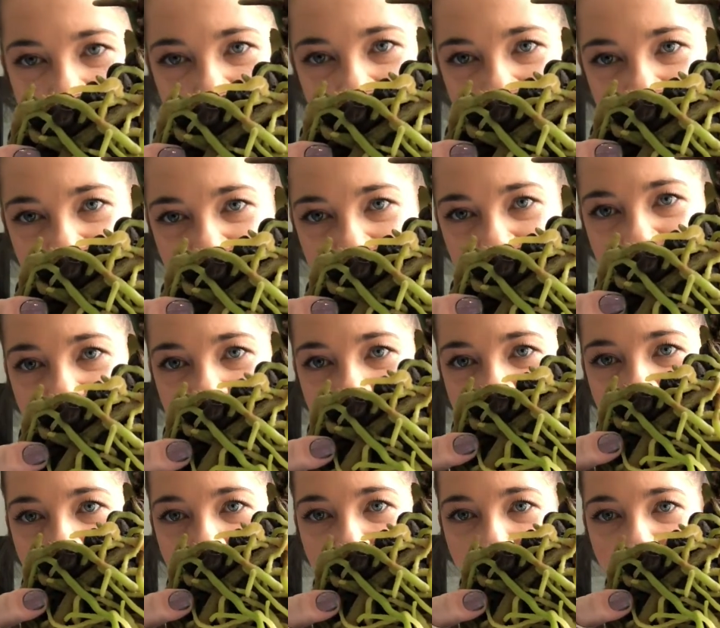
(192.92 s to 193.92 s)
these
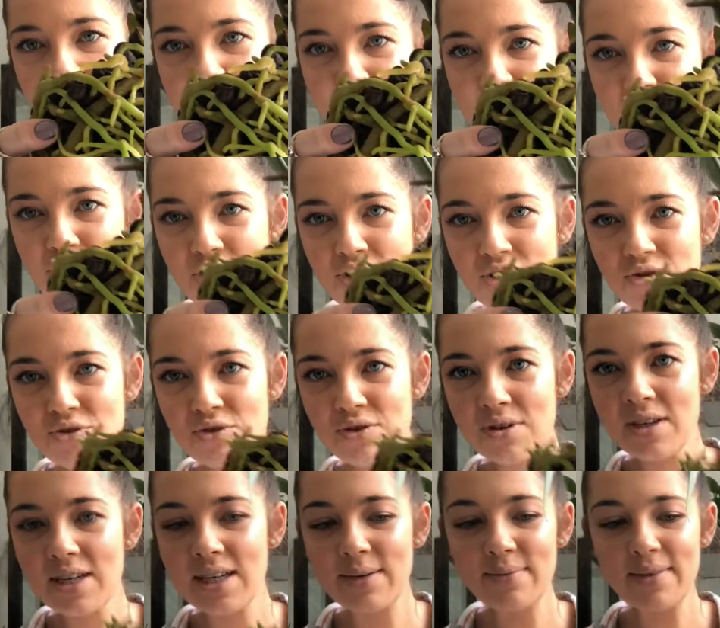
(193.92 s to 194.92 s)

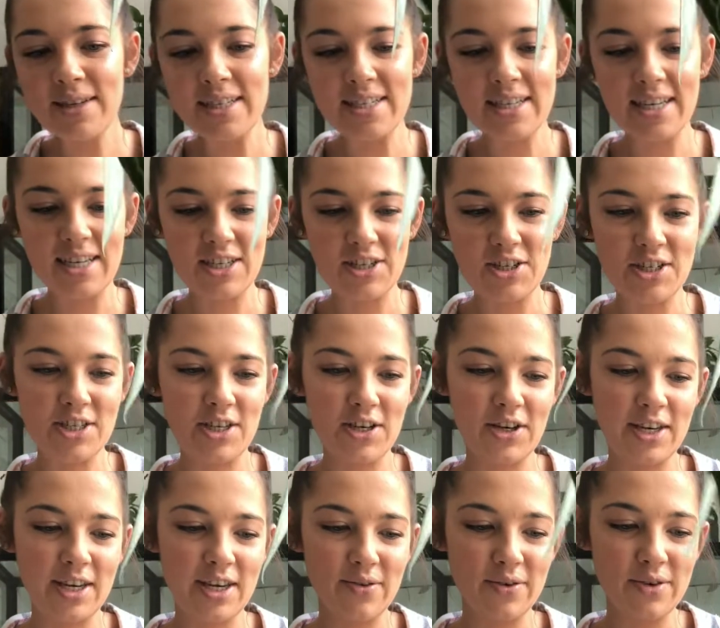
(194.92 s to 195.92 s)
extremely delicious
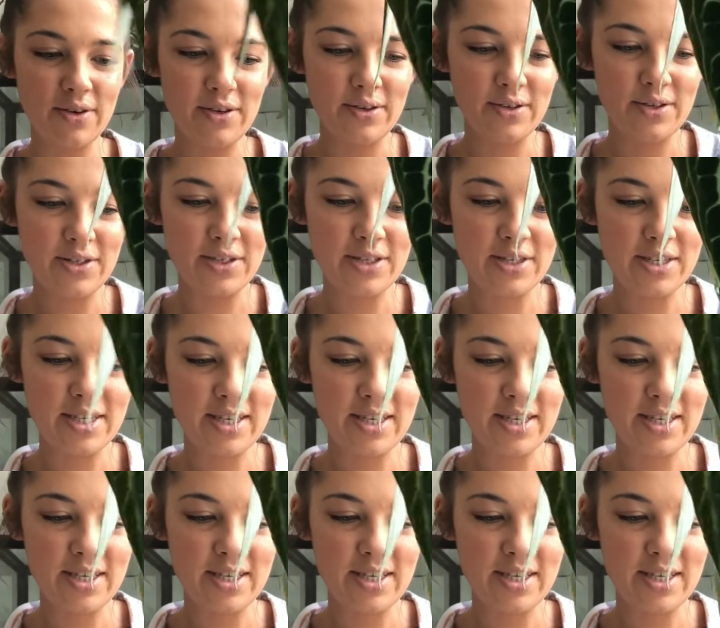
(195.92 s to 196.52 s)
looking roots.